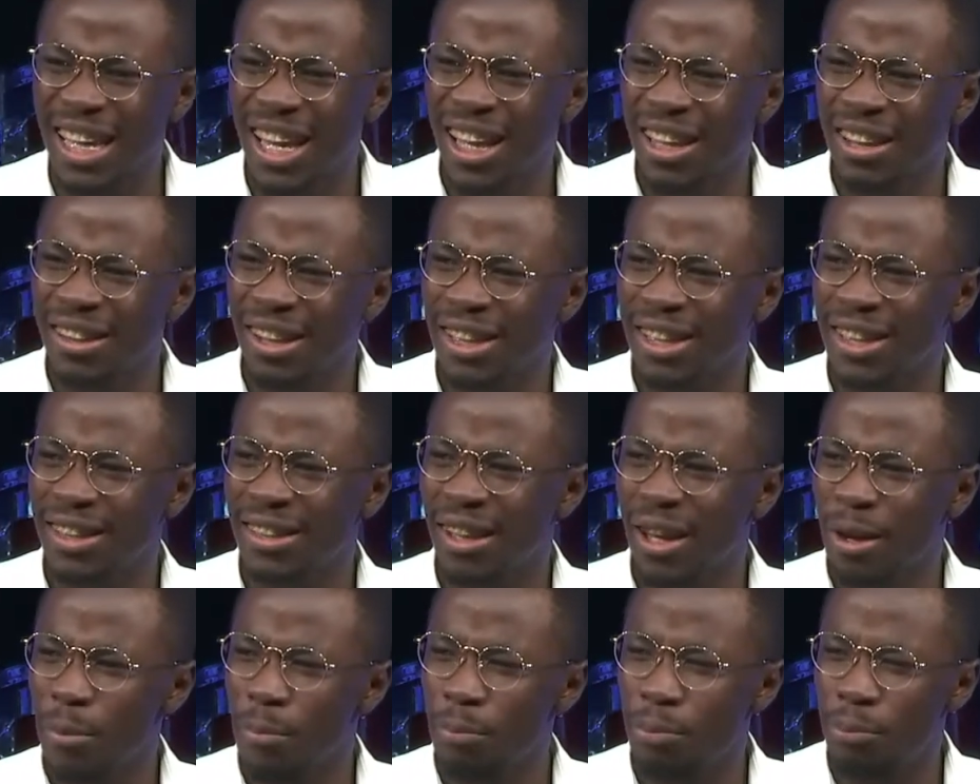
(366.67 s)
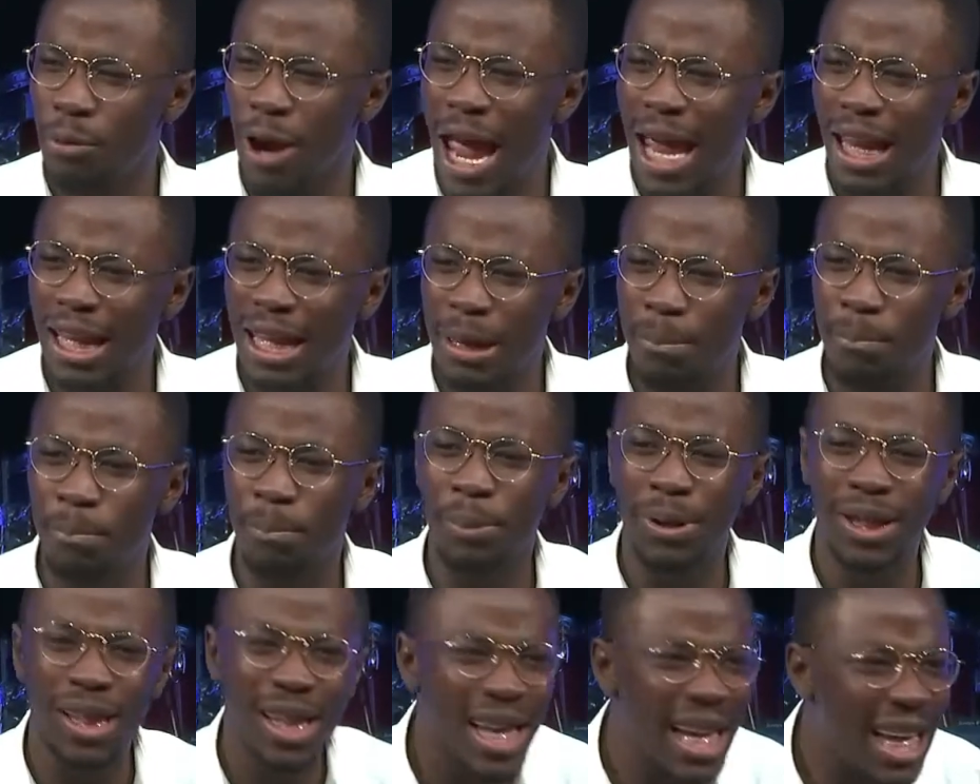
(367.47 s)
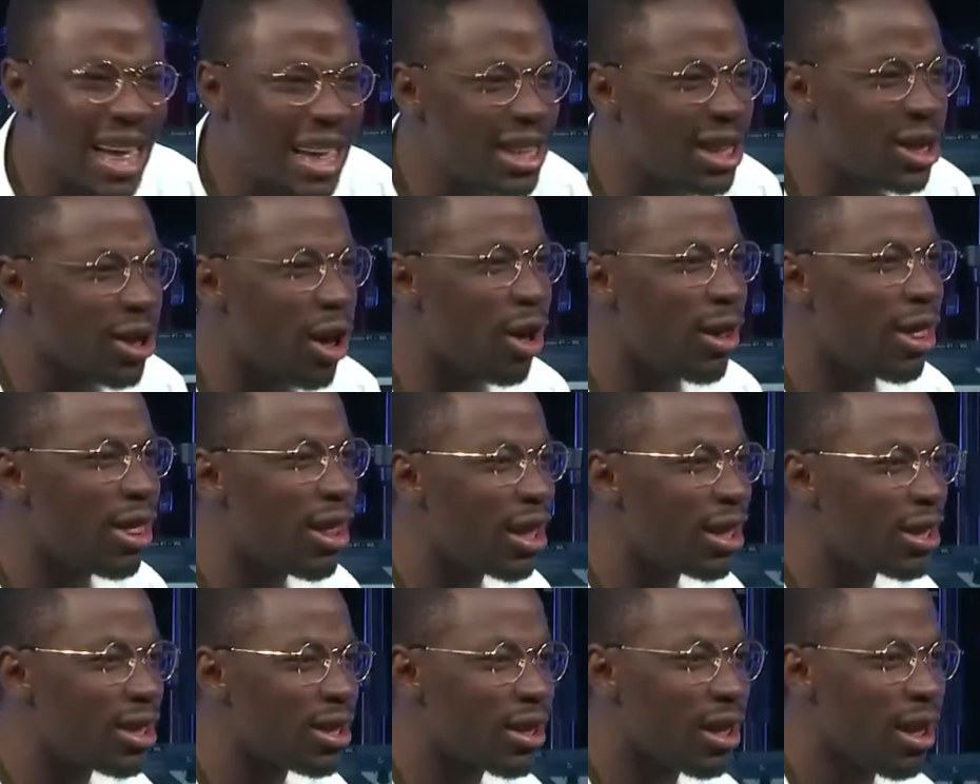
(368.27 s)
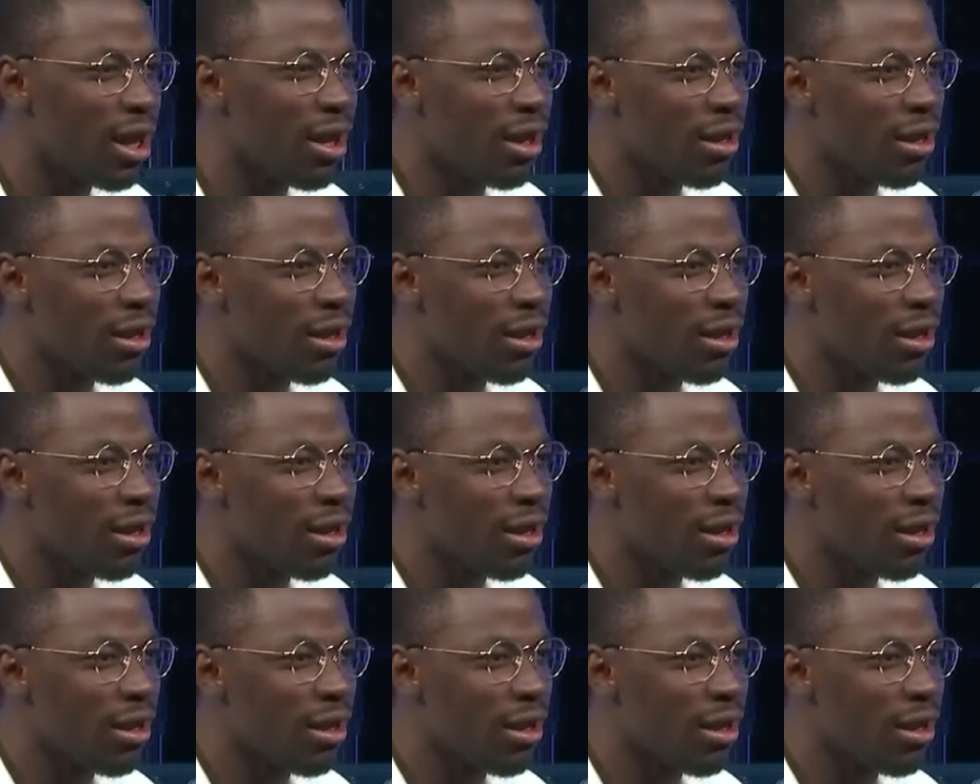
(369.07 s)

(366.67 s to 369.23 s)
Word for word: this branding plays on this